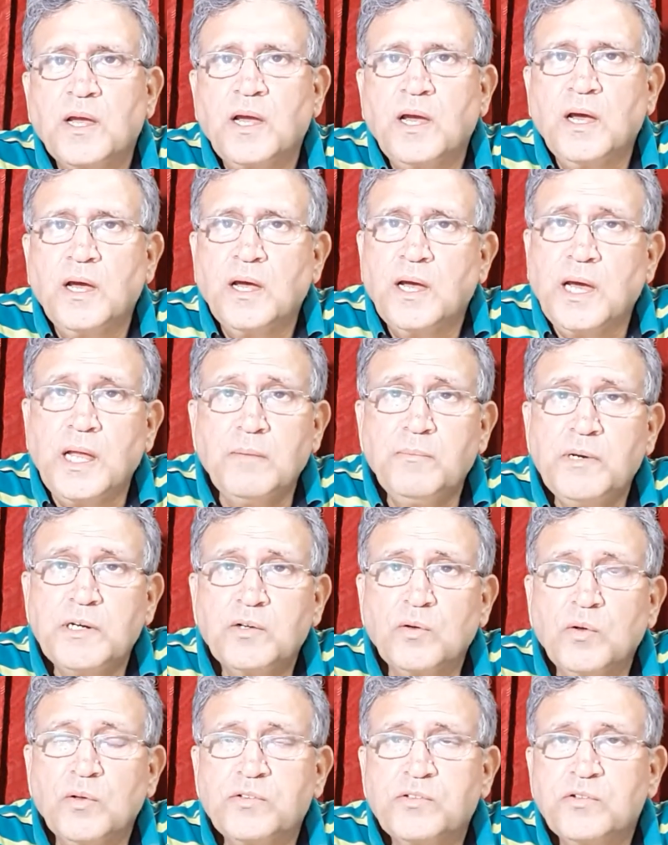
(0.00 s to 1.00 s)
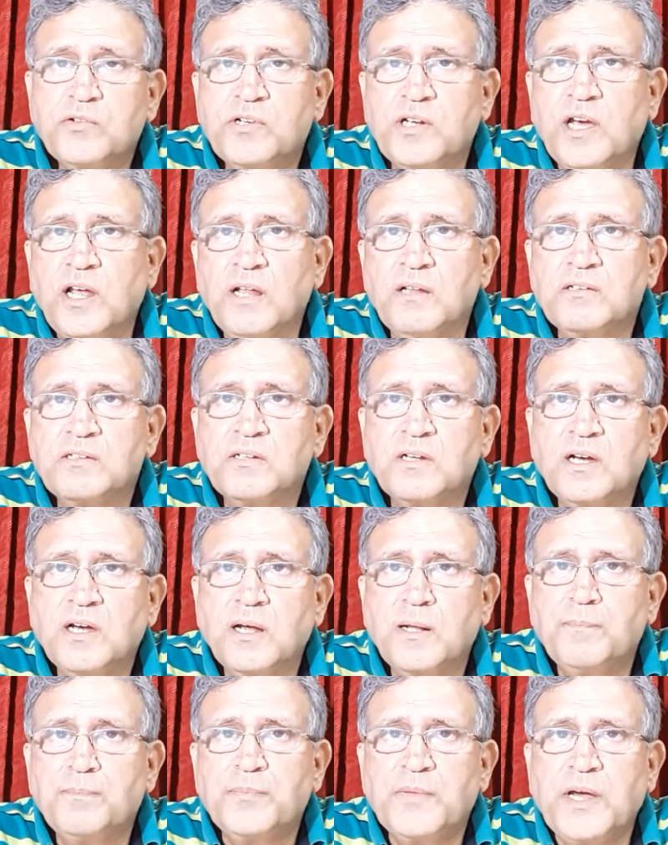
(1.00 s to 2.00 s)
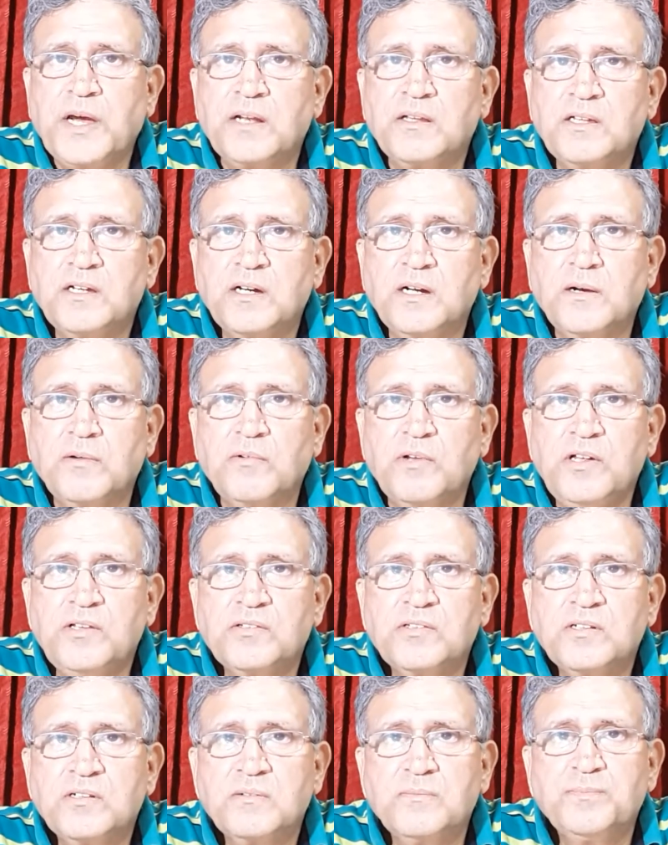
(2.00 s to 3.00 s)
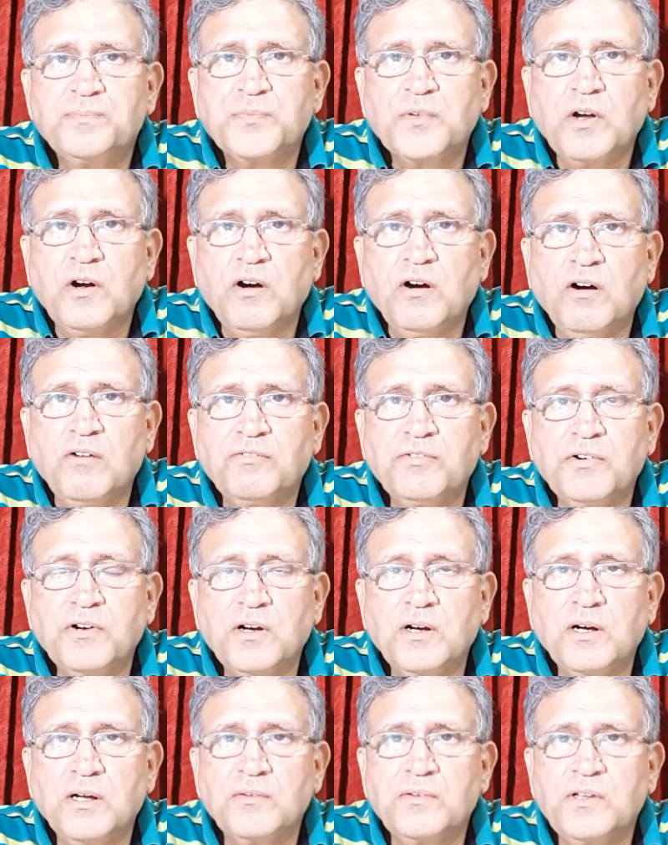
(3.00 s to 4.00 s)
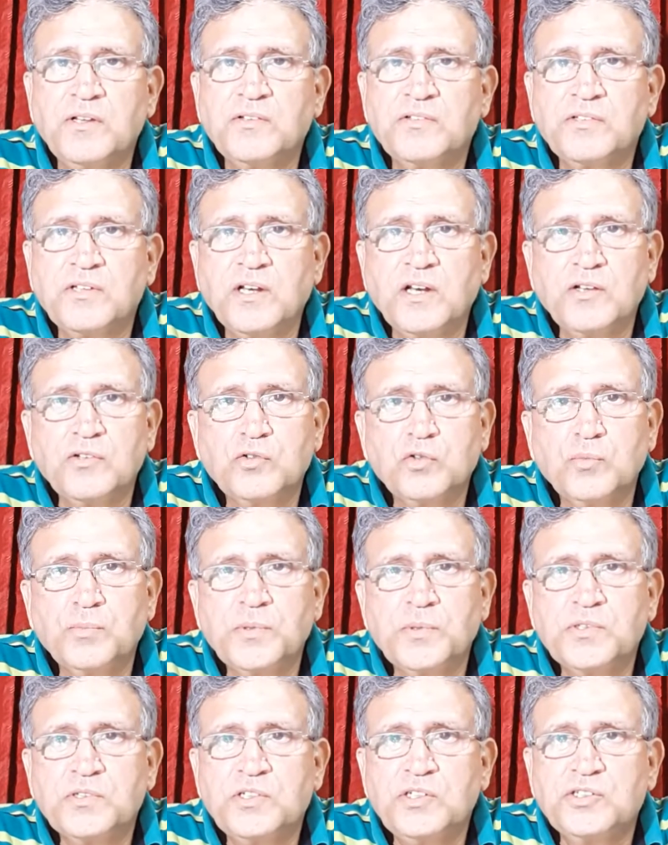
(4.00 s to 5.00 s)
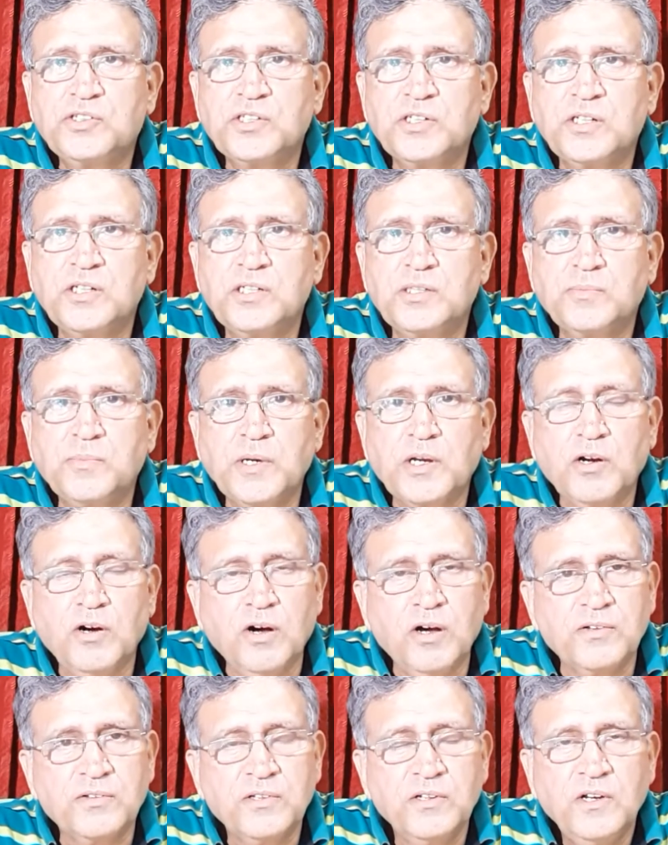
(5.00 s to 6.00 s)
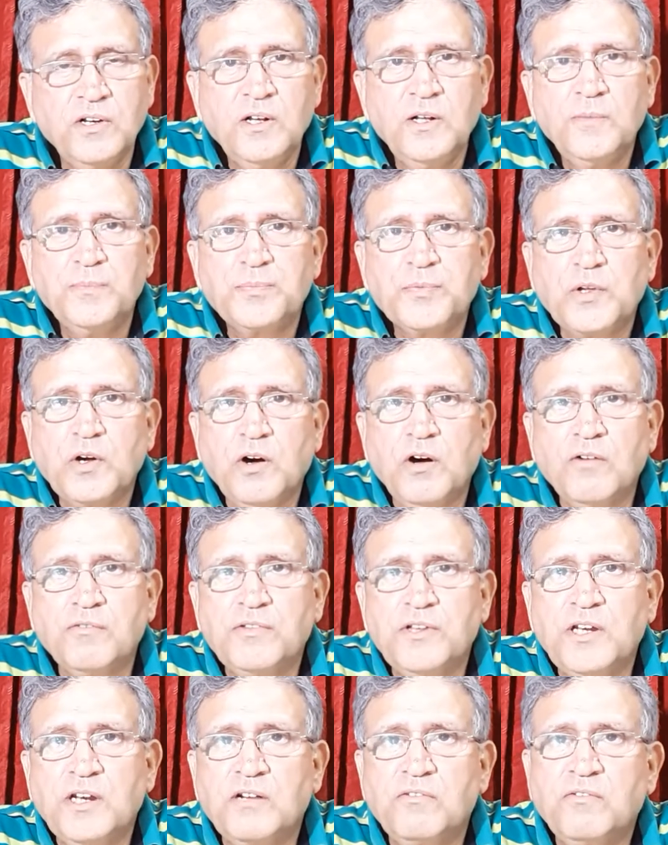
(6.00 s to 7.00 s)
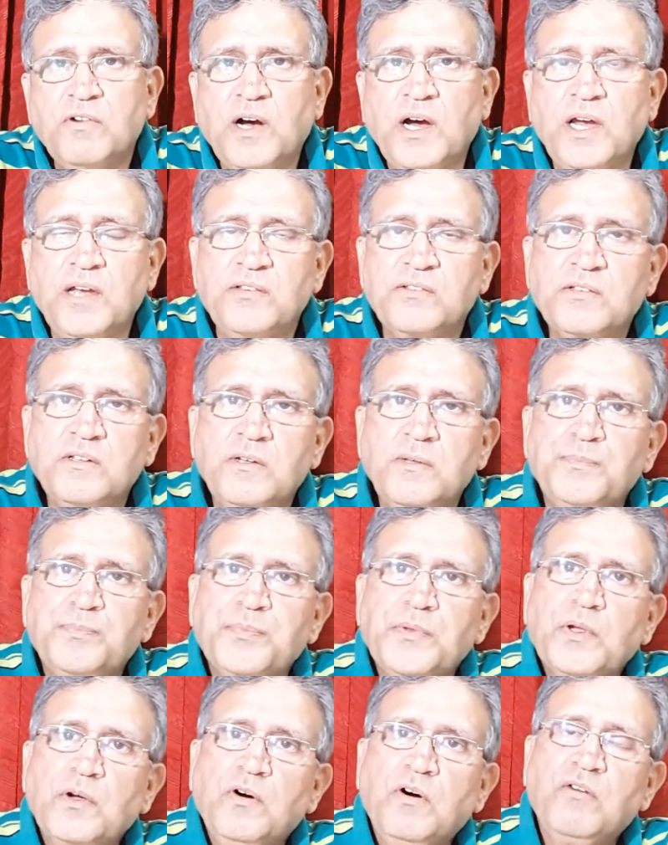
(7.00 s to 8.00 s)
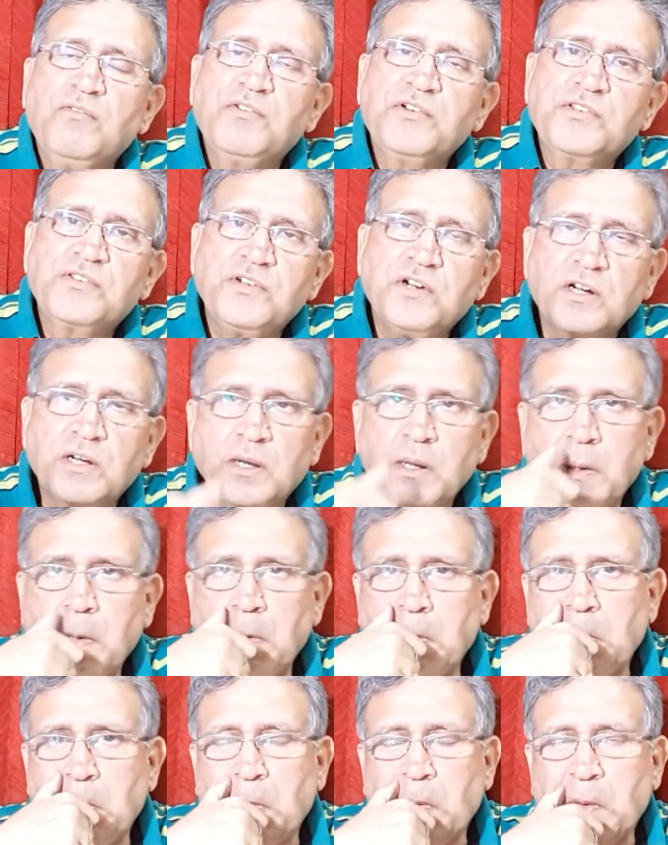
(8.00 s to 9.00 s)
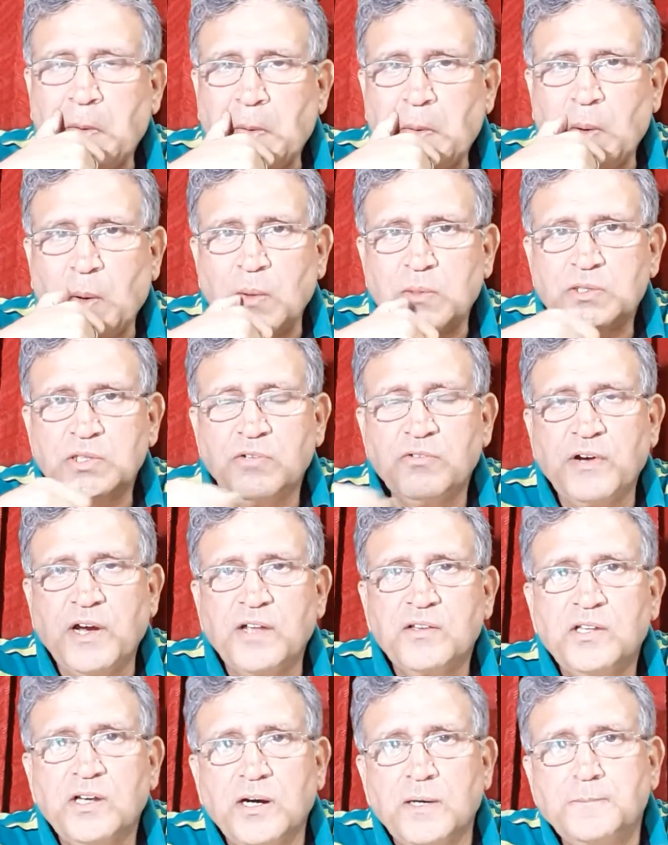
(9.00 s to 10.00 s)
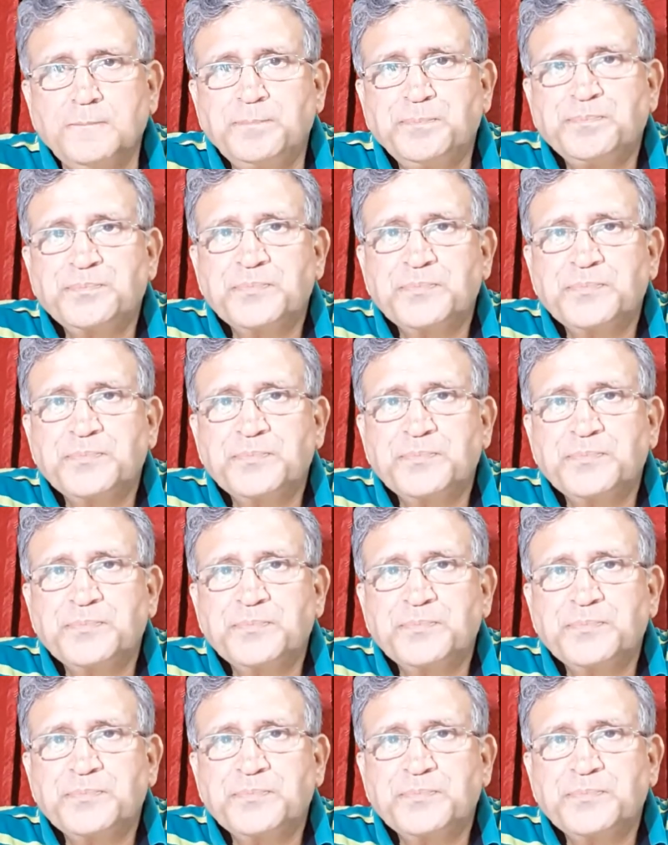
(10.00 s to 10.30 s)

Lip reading: Helmut also tells that the reason of this superstition is because of the advice of a certain Dr. Vaidya.